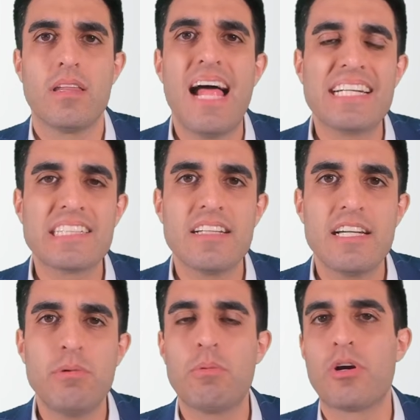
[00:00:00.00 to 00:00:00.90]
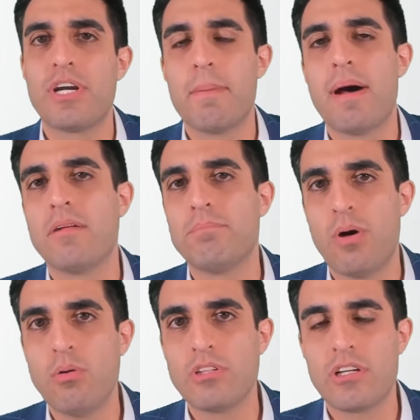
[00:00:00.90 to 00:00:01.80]
Lastly, we worry about
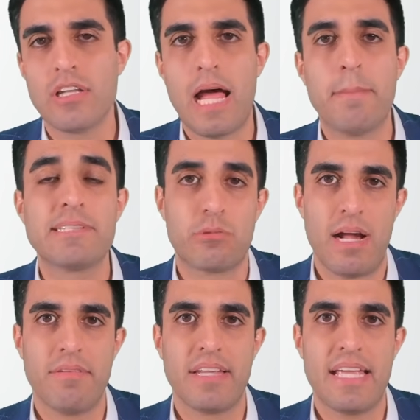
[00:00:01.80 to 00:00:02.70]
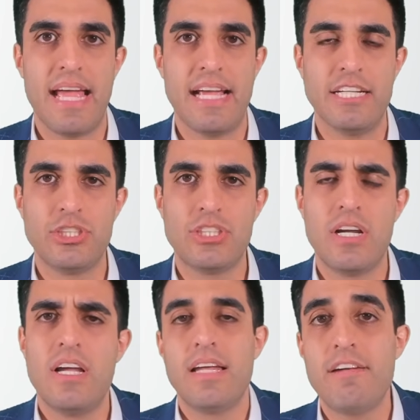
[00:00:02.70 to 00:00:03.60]
bone collapse around the cage.
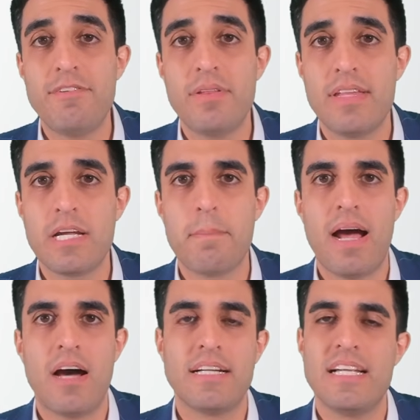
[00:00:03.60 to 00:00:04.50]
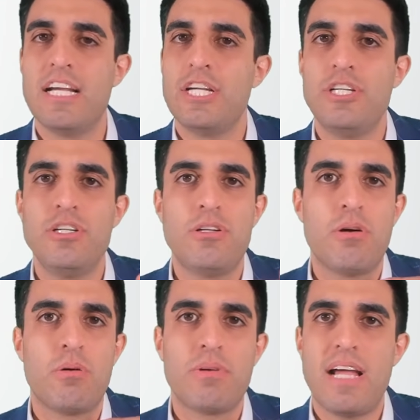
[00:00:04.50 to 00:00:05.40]
If you think about it, you don't
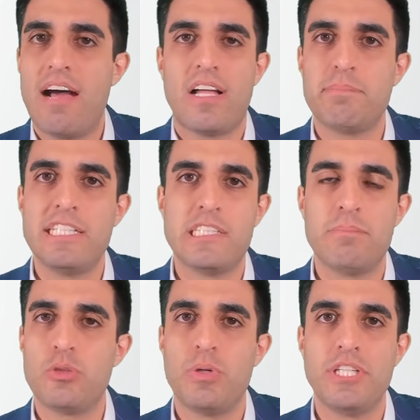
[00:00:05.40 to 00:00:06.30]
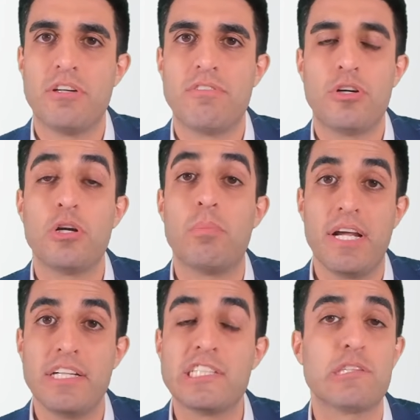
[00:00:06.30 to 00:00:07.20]
have a lot of space in between your vertebrae.
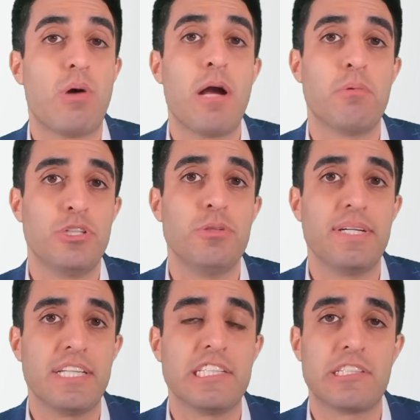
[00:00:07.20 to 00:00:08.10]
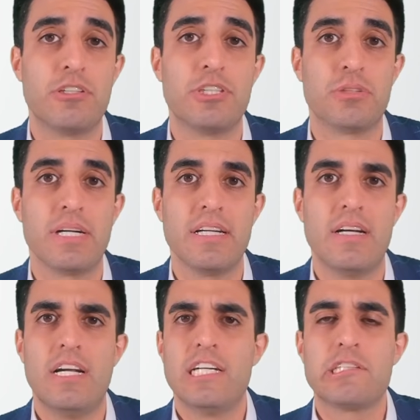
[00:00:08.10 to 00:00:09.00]
This is why we're doing this surgery.
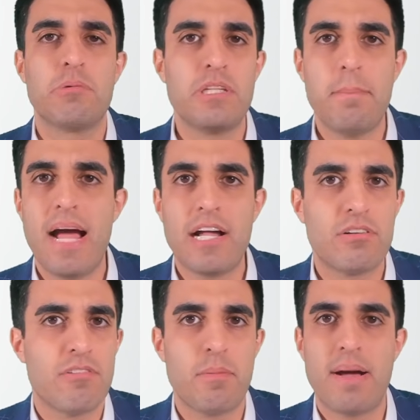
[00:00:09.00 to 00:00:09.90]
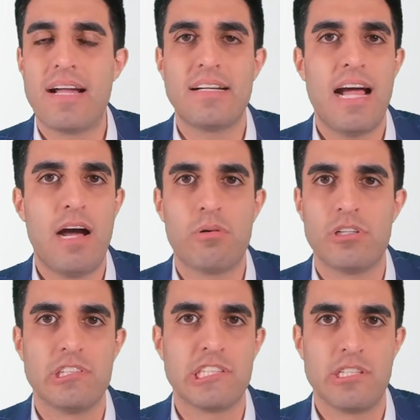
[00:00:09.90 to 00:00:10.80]
So in the matter of about an hour
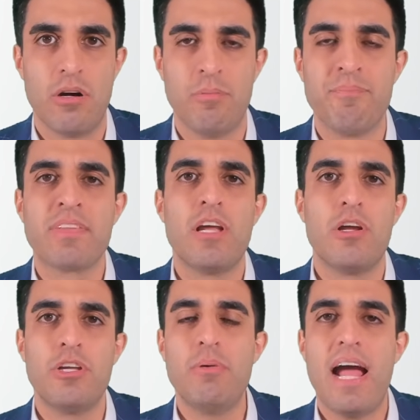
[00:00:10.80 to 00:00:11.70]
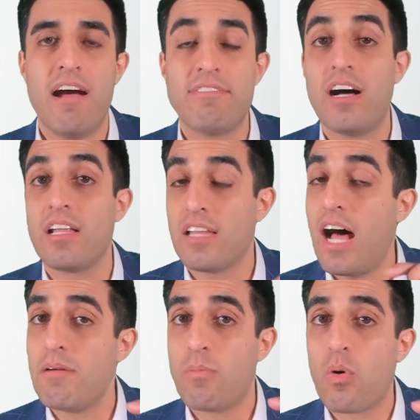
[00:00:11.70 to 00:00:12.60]
or so, you have a
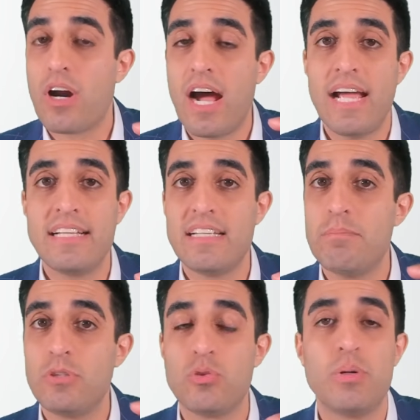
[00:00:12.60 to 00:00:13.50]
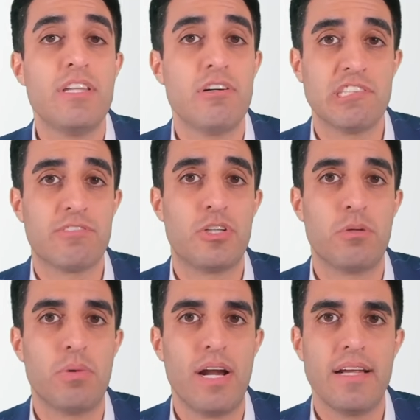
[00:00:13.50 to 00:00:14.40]
lot more height in between those
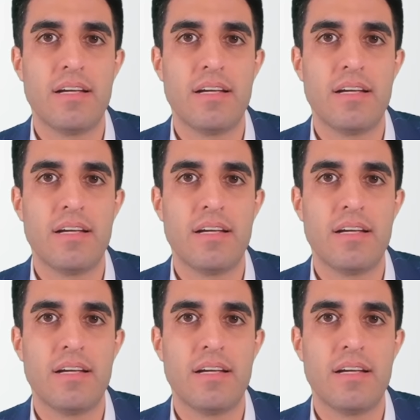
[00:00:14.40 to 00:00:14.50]
vertebrae.